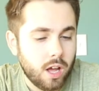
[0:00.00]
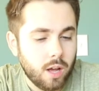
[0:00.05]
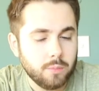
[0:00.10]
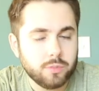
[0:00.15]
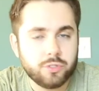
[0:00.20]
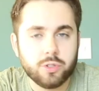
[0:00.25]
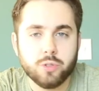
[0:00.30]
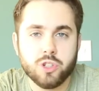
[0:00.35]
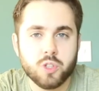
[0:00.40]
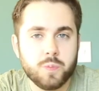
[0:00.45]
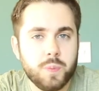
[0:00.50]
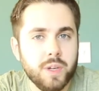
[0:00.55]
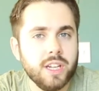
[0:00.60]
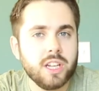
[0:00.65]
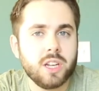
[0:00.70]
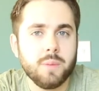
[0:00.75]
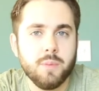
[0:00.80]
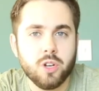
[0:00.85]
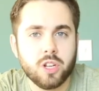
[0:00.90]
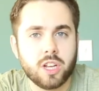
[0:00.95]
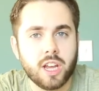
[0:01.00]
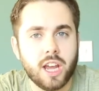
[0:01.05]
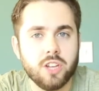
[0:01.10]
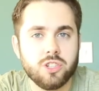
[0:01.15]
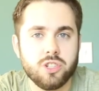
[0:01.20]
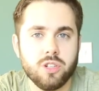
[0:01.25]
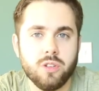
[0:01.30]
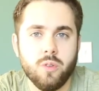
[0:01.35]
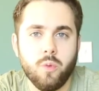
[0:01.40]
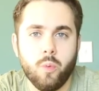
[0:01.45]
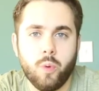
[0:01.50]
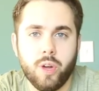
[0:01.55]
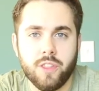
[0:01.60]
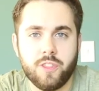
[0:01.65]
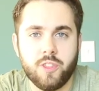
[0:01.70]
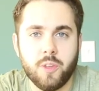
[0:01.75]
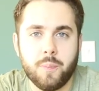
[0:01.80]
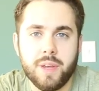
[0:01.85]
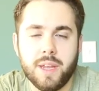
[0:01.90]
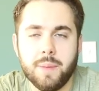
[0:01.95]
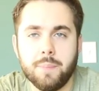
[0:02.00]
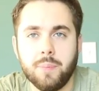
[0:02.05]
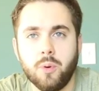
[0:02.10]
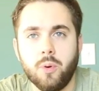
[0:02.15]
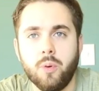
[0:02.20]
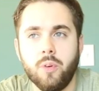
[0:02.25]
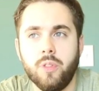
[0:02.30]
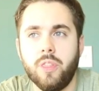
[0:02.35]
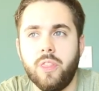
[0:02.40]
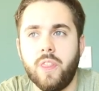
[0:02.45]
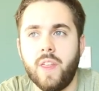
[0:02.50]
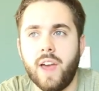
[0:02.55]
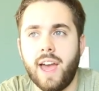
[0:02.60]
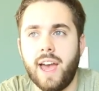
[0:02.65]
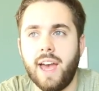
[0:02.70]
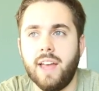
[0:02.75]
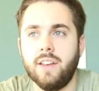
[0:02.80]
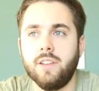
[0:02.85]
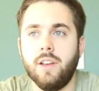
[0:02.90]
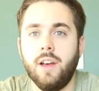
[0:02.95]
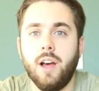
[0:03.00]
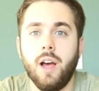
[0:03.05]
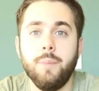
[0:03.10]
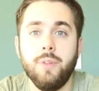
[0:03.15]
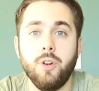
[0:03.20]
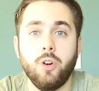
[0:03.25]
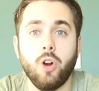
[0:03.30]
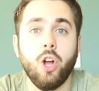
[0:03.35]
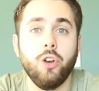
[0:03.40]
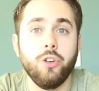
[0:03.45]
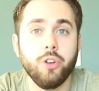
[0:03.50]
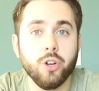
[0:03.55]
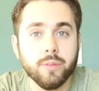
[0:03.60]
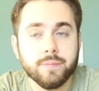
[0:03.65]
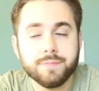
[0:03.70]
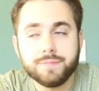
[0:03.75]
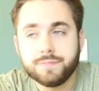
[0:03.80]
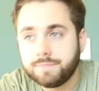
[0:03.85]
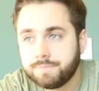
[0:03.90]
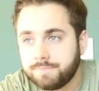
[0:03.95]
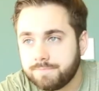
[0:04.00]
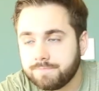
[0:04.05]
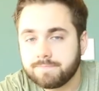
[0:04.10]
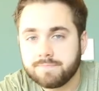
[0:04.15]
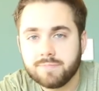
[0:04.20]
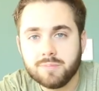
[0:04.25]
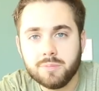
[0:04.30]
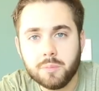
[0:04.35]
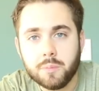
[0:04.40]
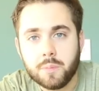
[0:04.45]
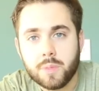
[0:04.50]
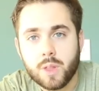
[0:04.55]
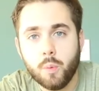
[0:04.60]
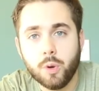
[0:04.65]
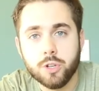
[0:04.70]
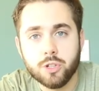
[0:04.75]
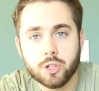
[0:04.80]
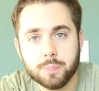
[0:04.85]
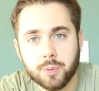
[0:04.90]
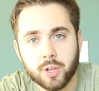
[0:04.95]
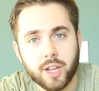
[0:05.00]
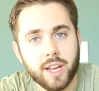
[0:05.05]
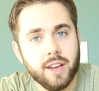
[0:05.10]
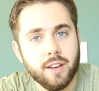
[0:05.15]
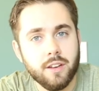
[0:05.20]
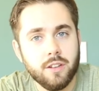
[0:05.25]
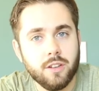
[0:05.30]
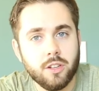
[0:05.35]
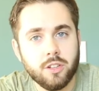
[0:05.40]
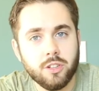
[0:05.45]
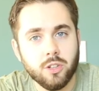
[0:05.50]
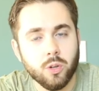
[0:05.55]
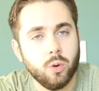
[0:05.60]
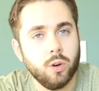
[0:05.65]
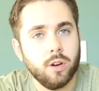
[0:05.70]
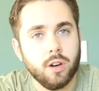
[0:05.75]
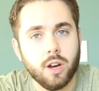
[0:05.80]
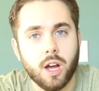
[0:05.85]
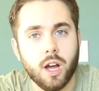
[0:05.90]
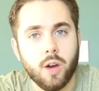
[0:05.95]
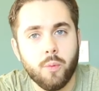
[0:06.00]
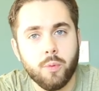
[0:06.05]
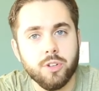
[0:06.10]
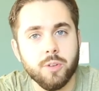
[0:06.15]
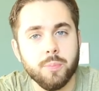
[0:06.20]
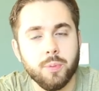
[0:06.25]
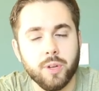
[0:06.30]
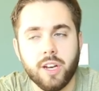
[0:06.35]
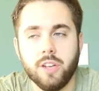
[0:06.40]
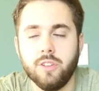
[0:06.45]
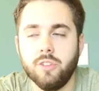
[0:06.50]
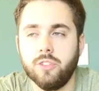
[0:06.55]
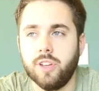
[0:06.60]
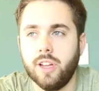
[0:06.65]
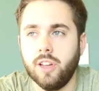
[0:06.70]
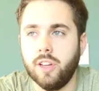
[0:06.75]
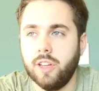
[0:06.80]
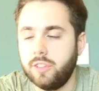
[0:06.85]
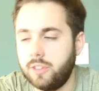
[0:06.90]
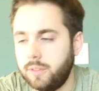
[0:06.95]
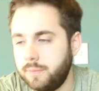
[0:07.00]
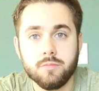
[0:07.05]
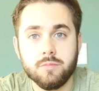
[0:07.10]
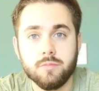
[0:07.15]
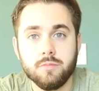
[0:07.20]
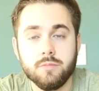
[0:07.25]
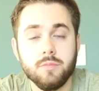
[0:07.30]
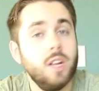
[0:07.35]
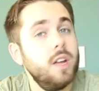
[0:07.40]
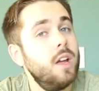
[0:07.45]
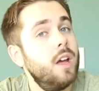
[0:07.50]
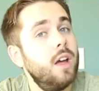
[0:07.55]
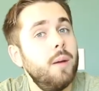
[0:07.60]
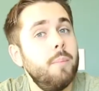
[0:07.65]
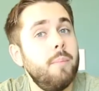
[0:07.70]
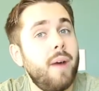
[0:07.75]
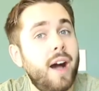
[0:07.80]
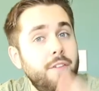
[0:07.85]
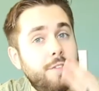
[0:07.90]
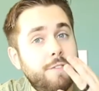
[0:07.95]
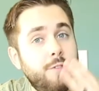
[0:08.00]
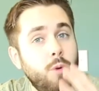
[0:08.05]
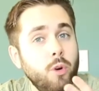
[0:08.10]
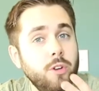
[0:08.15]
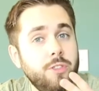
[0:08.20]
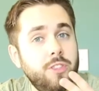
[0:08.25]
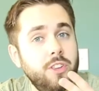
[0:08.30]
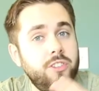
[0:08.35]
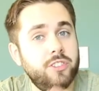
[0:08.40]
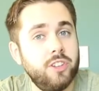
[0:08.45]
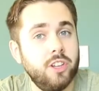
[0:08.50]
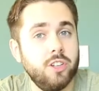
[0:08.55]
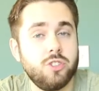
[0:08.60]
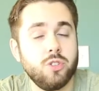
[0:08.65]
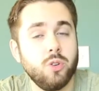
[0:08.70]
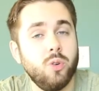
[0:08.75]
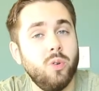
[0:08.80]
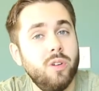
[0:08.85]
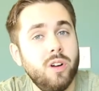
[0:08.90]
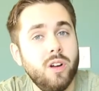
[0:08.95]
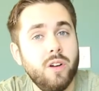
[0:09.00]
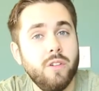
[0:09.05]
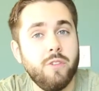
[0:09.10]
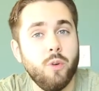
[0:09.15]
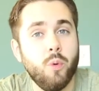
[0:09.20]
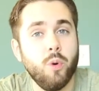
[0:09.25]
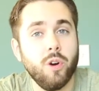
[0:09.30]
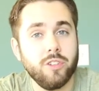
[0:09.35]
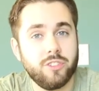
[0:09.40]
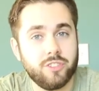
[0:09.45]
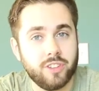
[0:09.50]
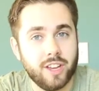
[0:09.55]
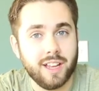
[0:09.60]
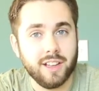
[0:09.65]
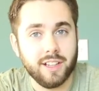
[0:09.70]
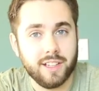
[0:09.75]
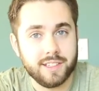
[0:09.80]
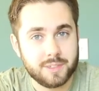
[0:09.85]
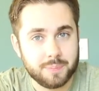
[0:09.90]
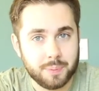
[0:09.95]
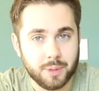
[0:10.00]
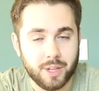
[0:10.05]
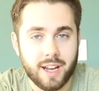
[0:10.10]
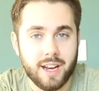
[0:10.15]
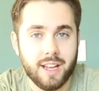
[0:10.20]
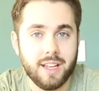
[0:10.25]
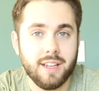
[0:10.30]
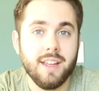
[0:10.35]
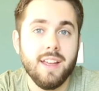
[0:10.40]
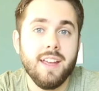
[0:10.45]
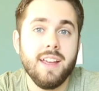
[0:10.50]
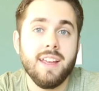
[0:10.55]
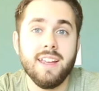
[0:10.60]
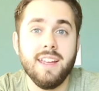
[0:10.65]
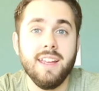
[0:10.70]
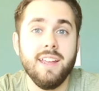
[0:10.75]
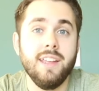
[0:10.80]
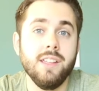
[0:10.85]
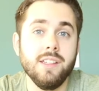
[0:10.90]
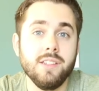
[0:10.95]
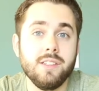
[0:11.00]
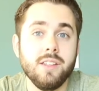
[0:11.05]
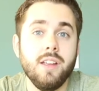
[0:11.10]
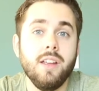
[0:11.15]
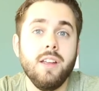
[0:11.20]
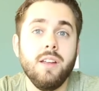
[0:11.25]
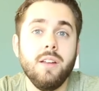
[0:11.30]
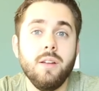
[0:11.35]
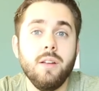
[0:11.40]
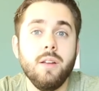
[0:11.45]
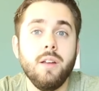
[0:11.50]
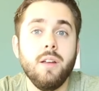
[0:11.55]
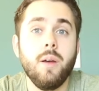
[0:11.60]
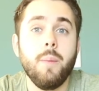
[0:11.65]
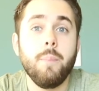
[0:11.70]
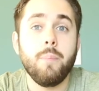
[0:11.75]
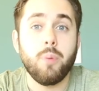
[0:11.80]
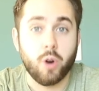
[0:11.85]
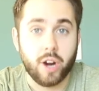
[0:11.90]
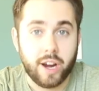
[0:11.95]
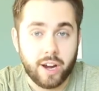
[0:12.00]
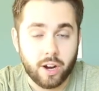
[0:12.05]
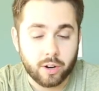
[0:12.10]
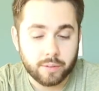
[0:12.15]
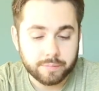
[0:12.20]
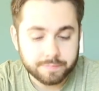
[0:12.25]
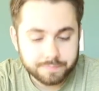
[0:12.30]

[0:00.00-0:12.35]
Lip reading: So just be in communication with the people that you're under when you're planning your set list. My fourth essential for set list planning is prayer.